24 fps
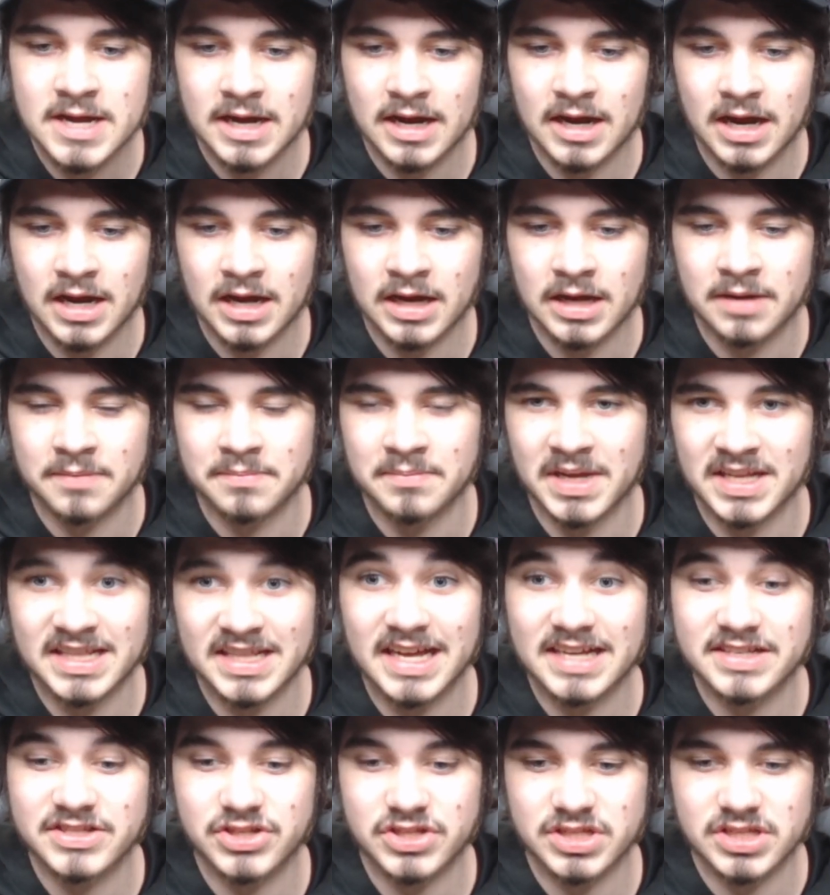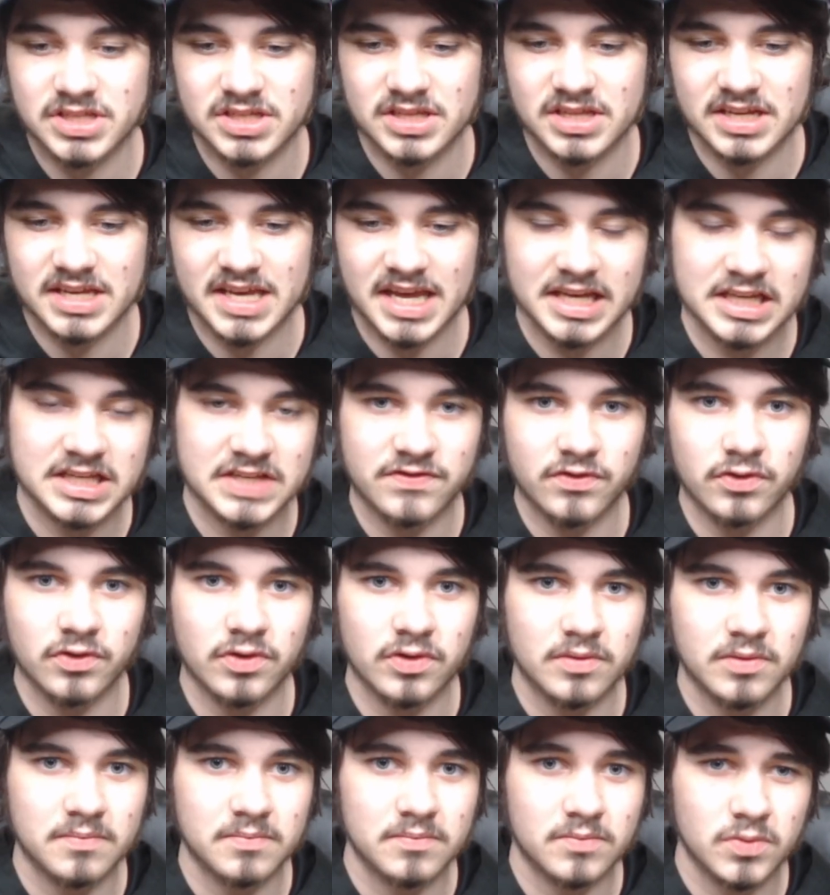And that's the case
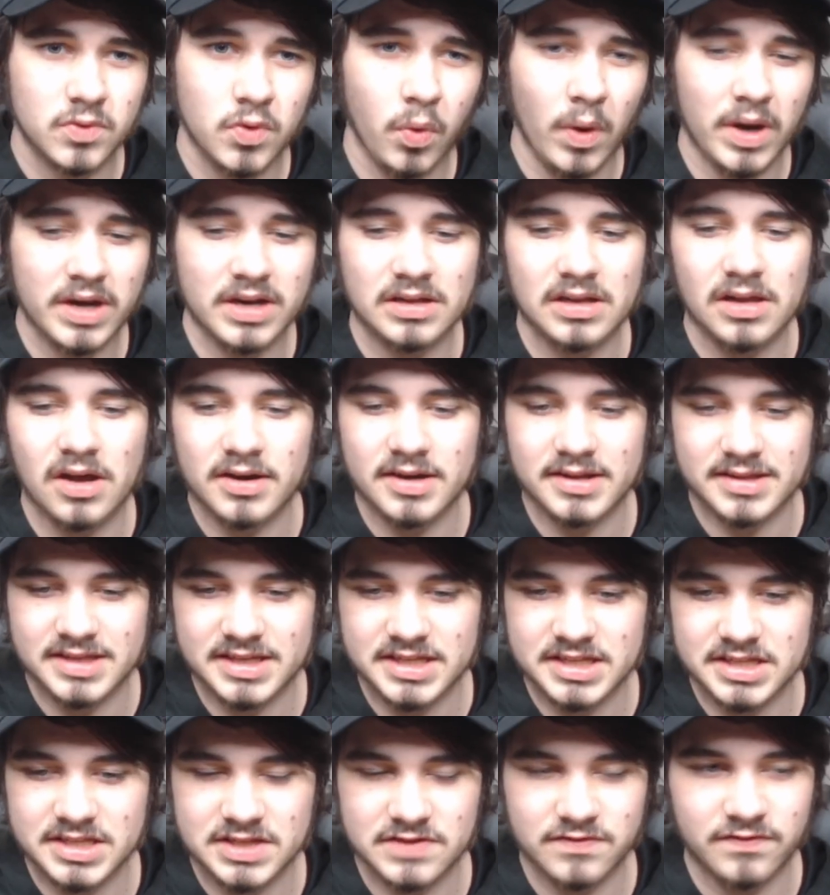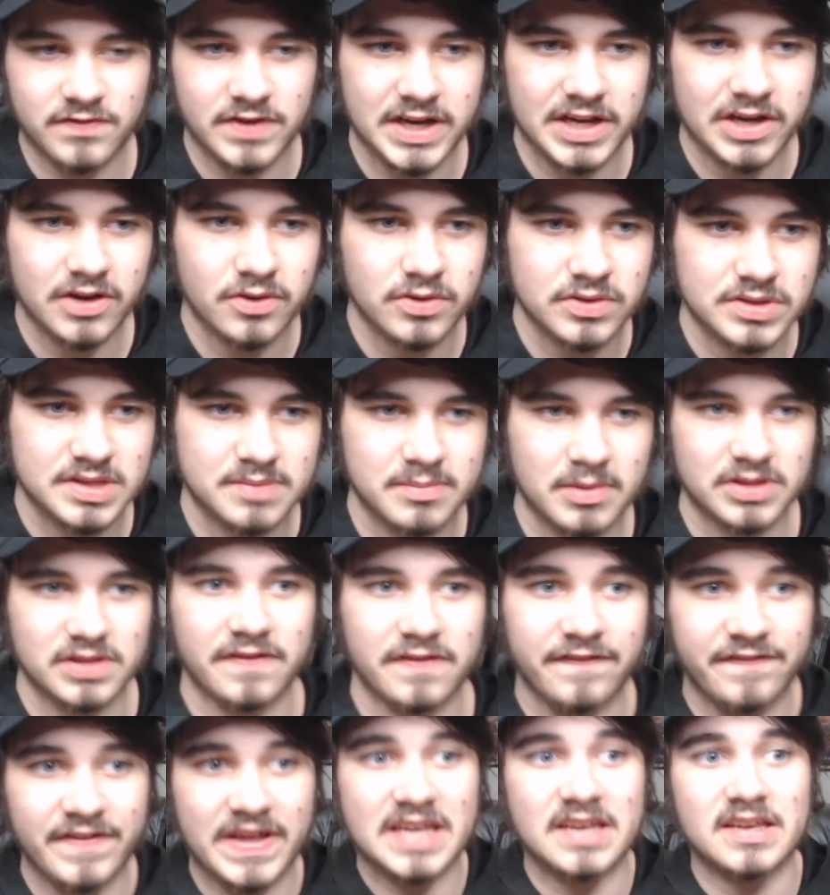for quite a lot of these videos about the
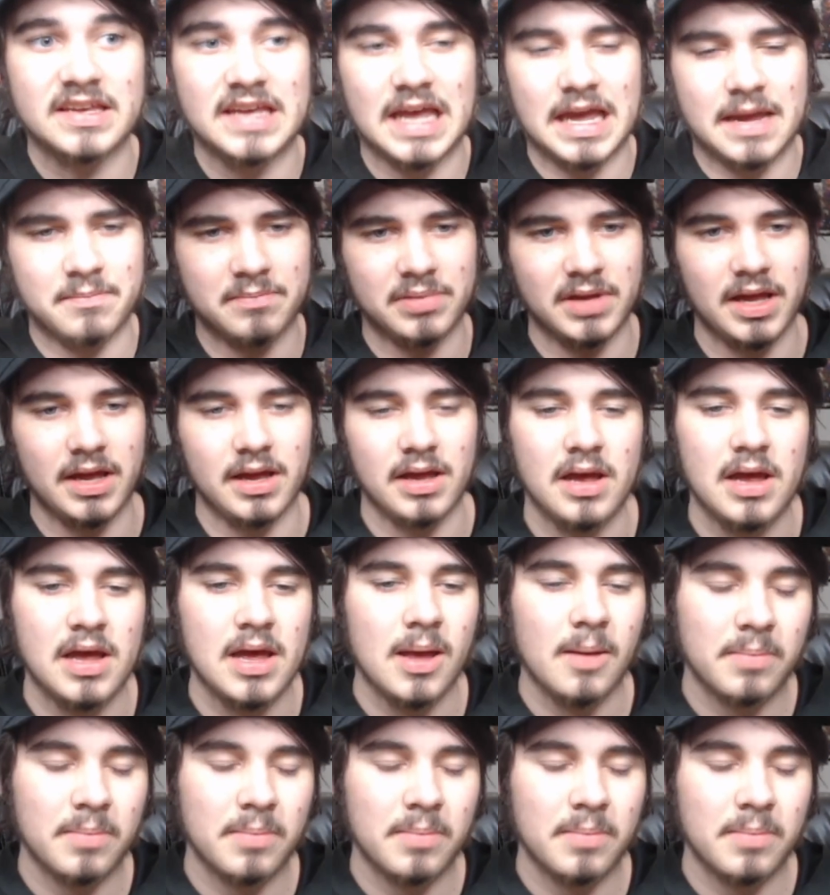fake gameplay,